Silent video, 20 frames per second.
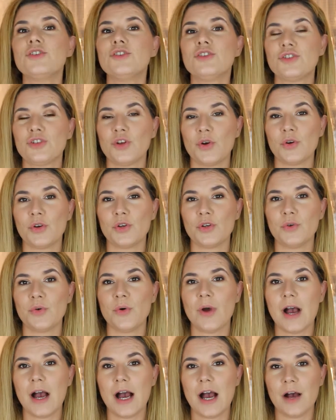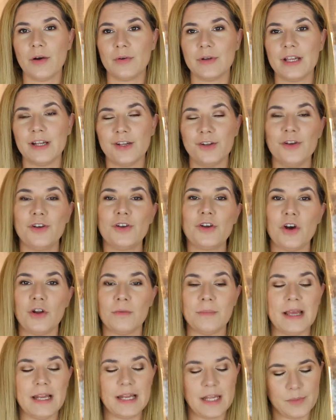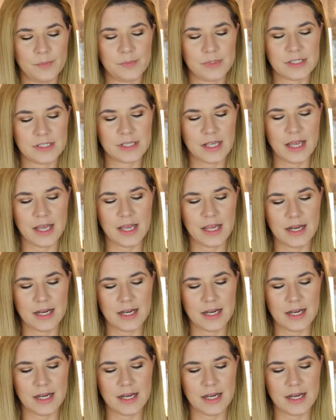show you how they look on my lips.